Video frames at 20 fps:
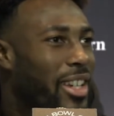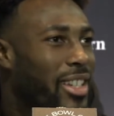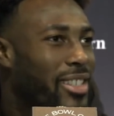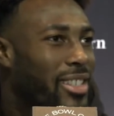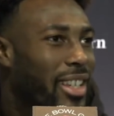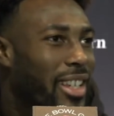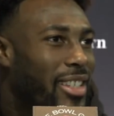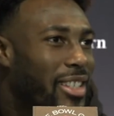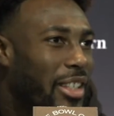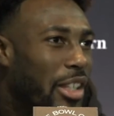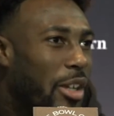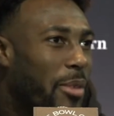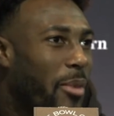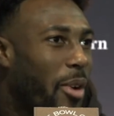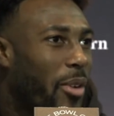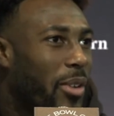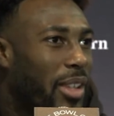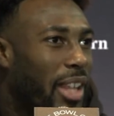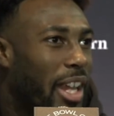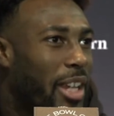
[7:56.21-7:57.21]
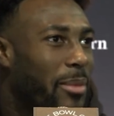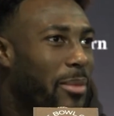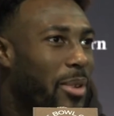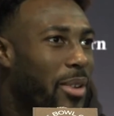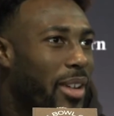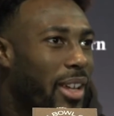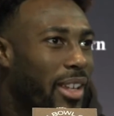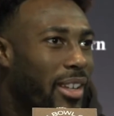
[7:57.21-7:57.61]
he's a little more relatable,